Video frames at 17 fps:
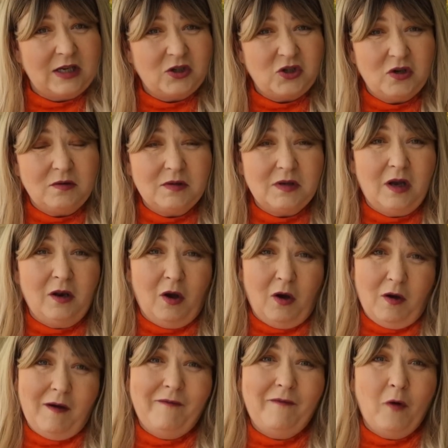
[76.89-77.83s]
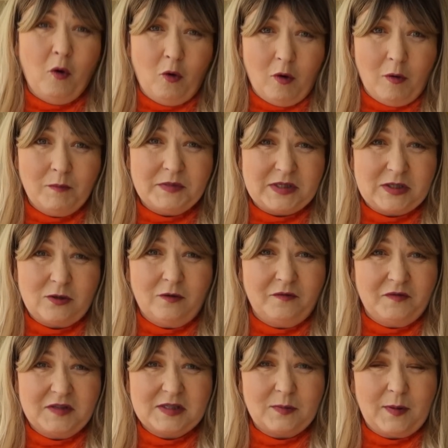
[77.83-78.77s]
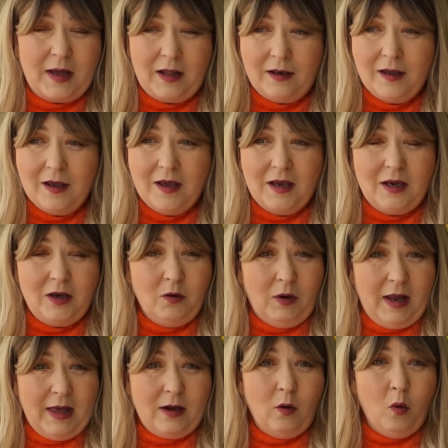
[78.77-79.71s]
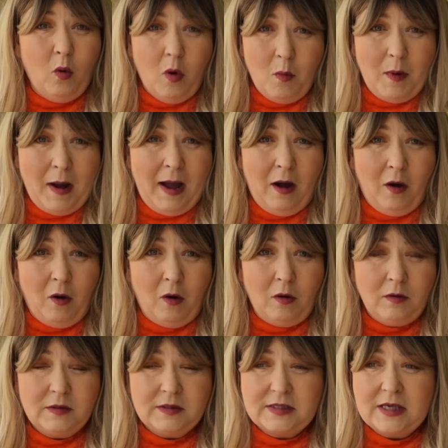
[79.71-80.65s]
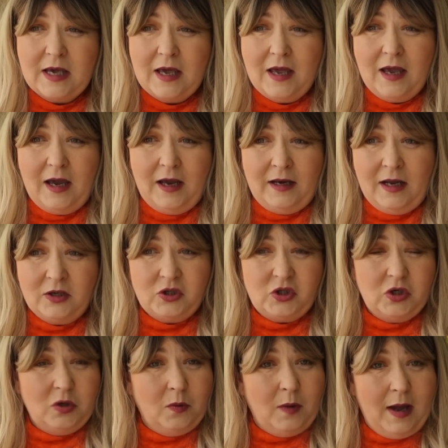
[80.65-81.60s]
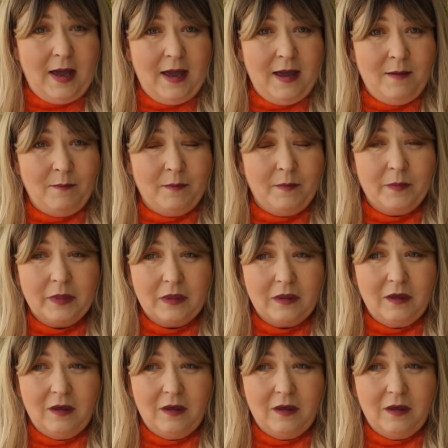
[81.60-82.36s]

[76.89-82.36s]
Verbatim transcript: I do a lot of home stuff as well, you know, like homeware hauls, and I do um